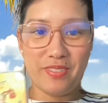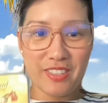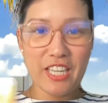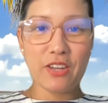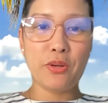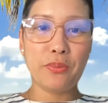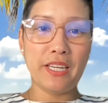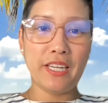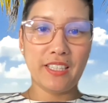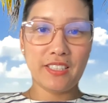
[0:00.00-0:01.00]
tarot
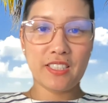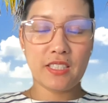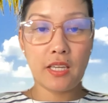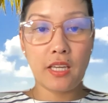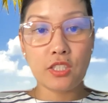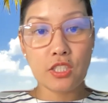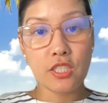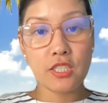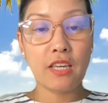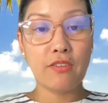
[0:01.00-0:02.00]
readings, and to
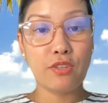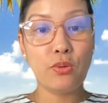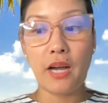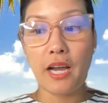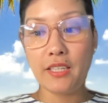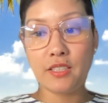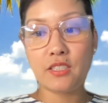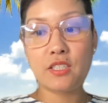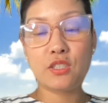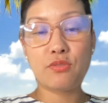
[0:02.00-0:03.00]
just give you
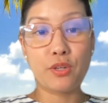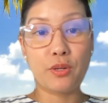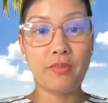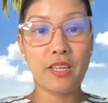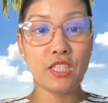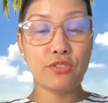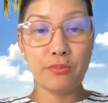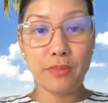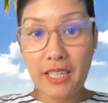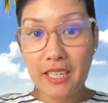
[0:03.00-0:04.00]
guidance. It's for
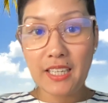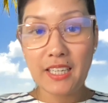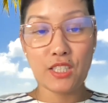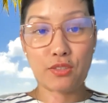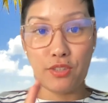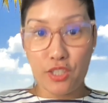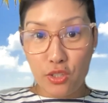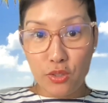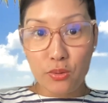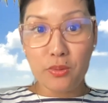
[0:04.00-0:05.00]
me, it's for
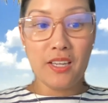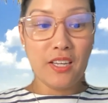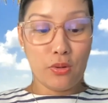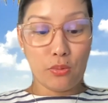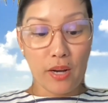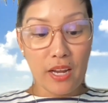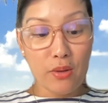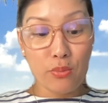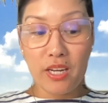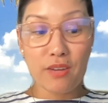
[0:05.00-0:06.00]
you.
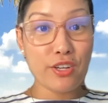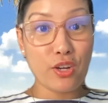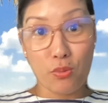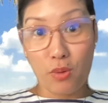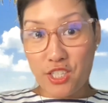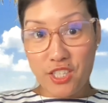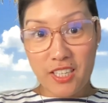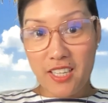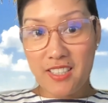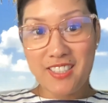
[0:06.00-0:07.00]
Whenever you're watching
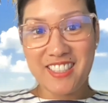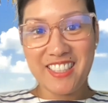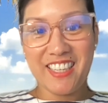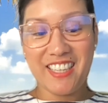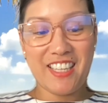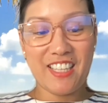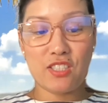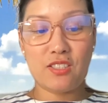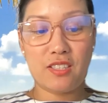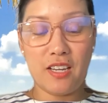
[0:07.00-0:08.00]
this,
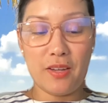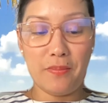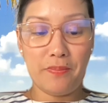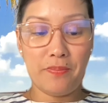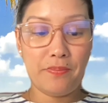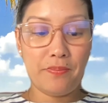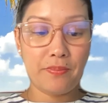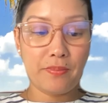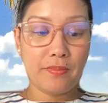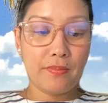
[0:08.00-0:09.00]
it's
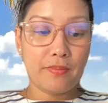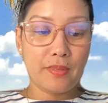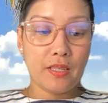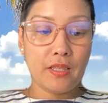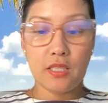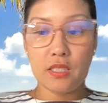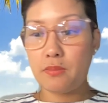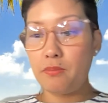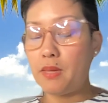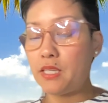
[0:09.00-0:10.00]

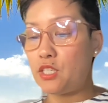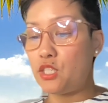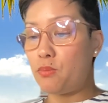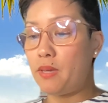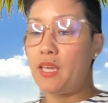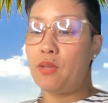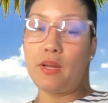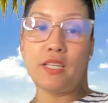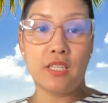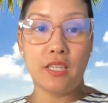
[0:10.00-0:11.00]
this message may
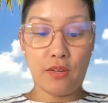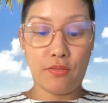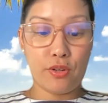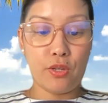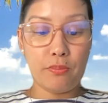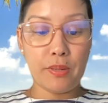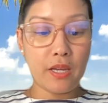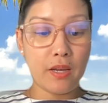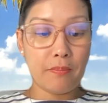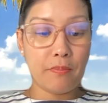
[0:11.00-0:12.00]
resonate for you. Pick
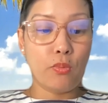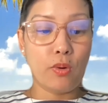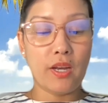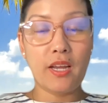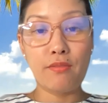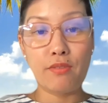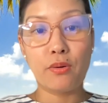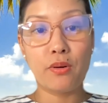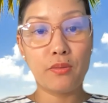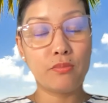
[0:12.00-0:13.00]
up whatever